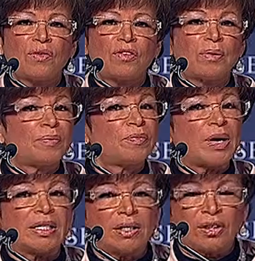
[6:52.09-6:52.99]
from
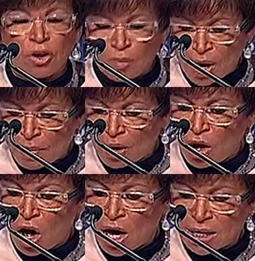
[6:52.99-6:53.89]
President Obama
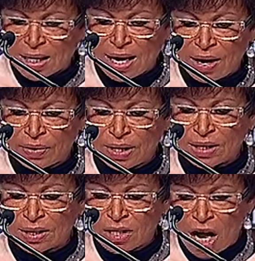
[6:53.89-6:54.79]
on down,
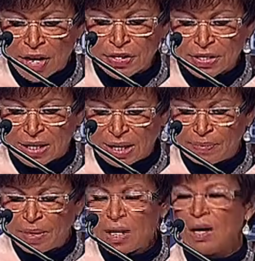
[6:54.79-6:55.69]
his entire team,